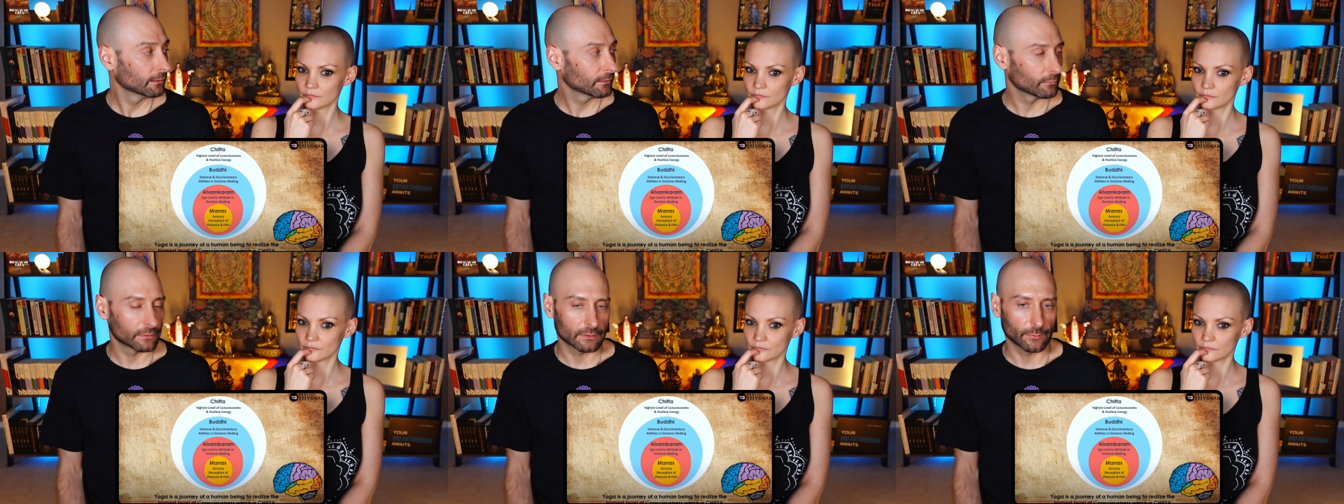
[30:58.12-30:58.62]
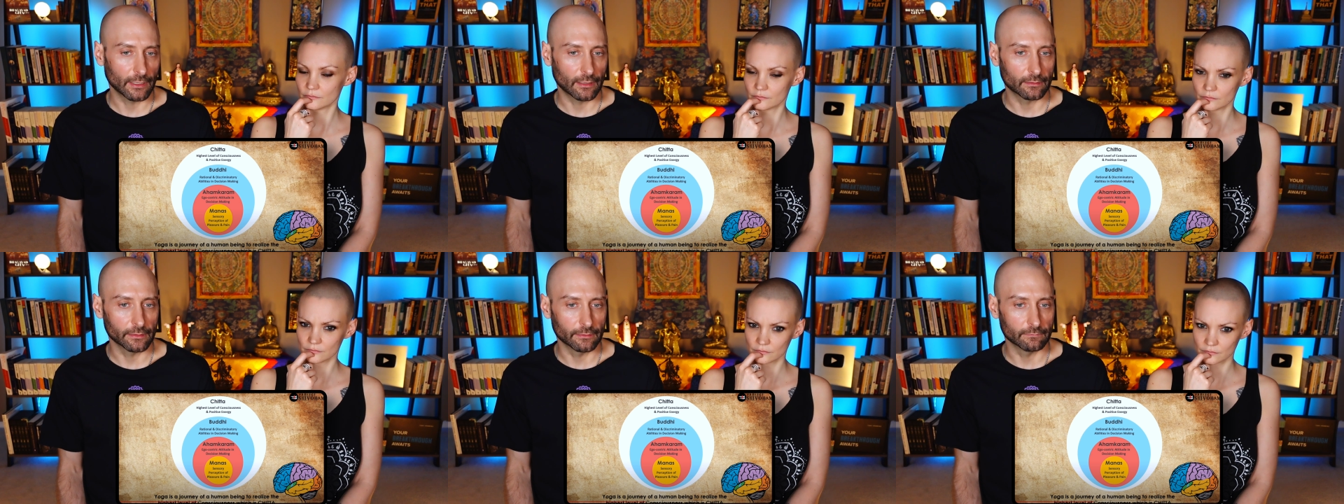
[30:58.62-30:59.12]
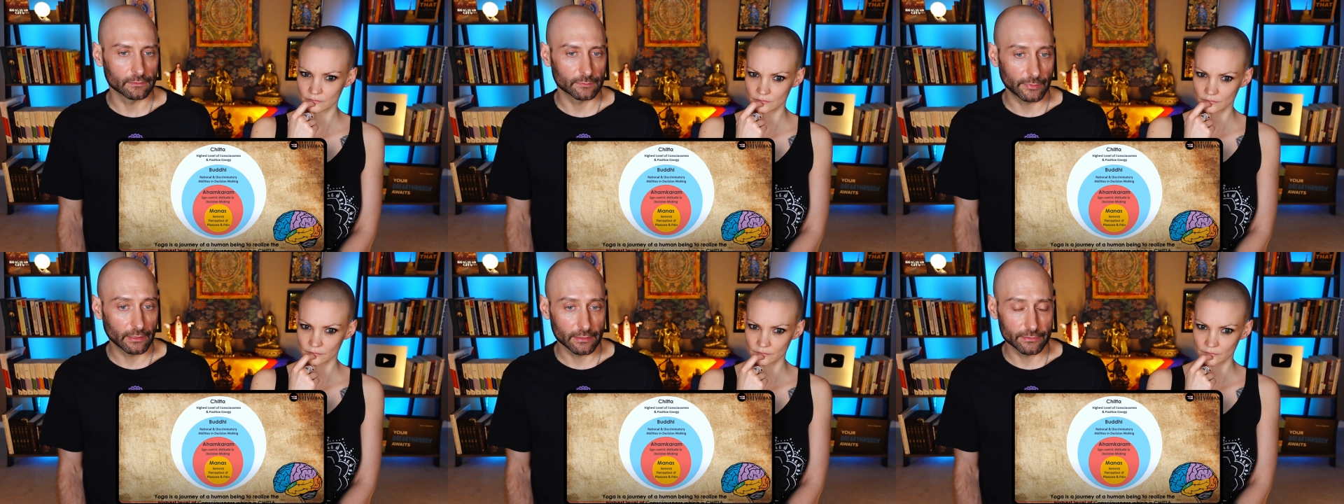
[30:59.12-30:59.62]
Speaker 1: With some higher levels,
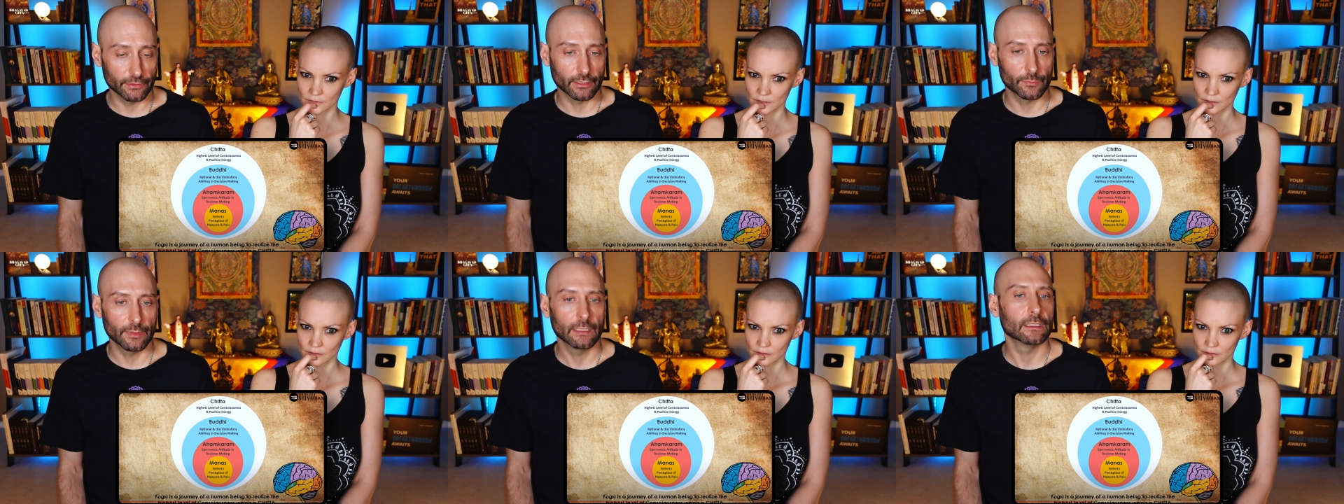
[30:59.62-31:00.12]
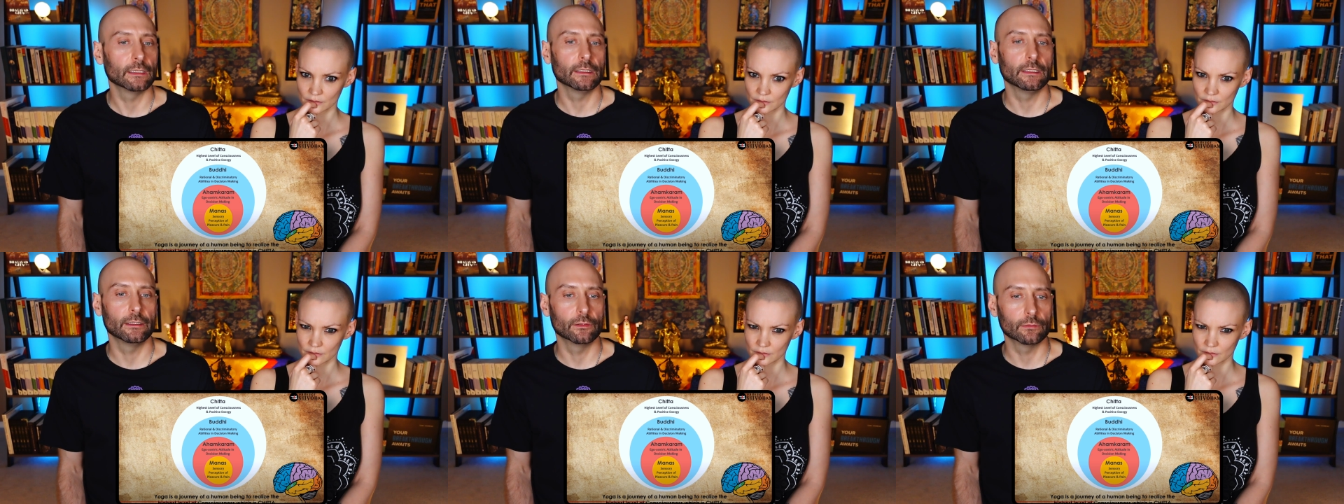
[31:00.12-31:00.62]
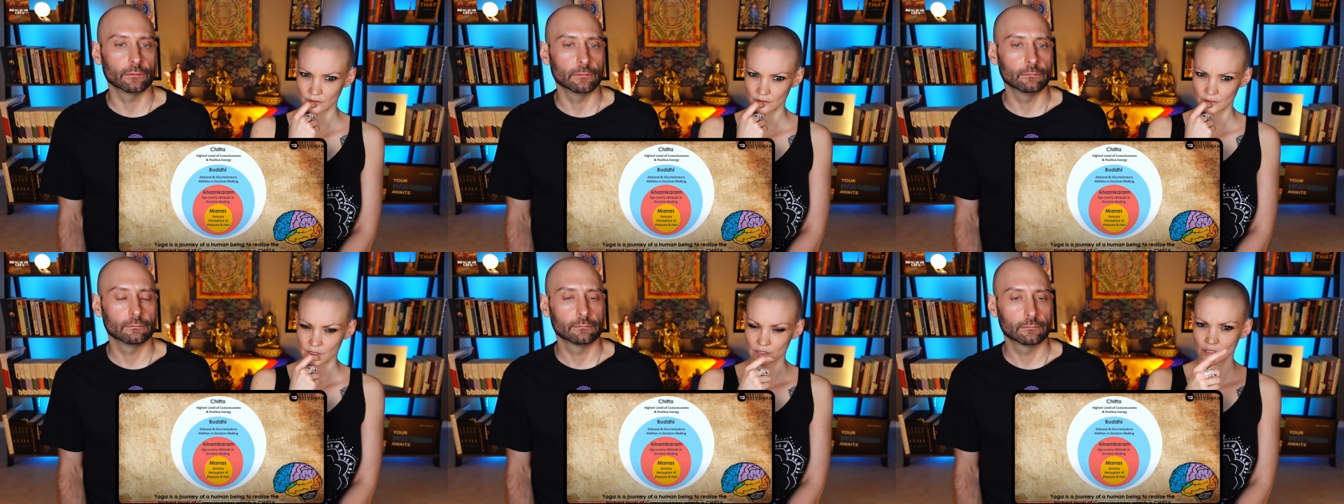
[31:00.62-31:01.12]
because you could be an ego...
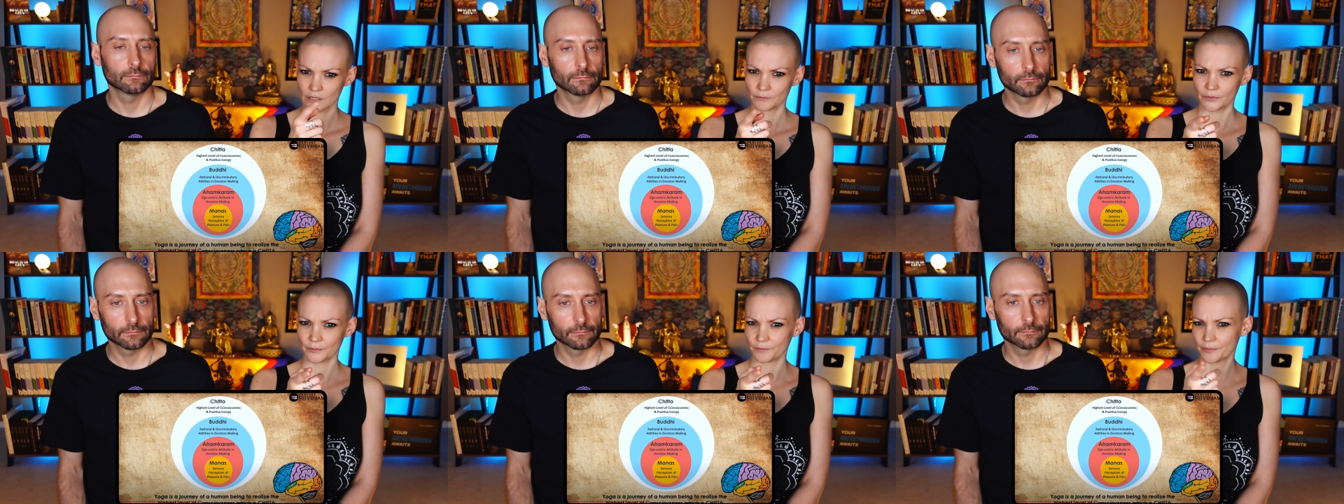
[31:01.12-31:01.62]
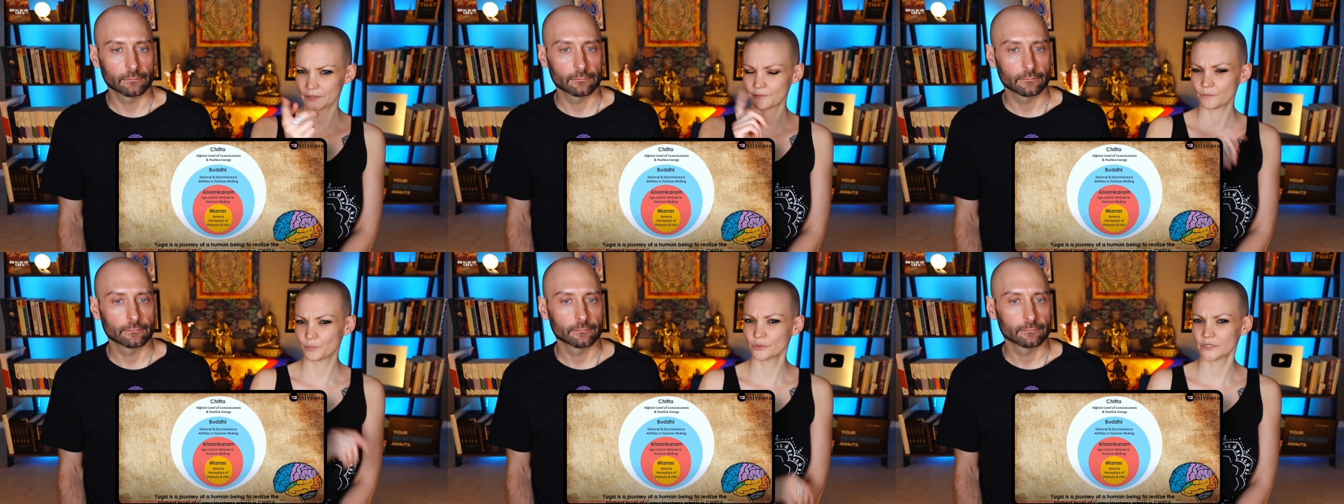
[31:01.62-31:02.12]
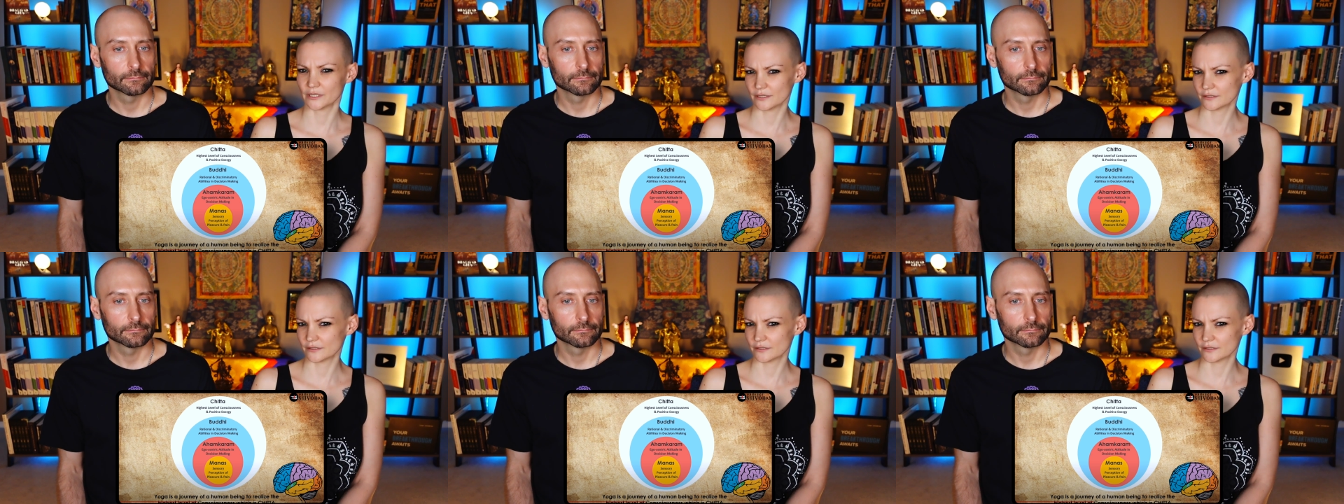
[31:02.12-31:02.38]
Speaker 2: But but Buddhi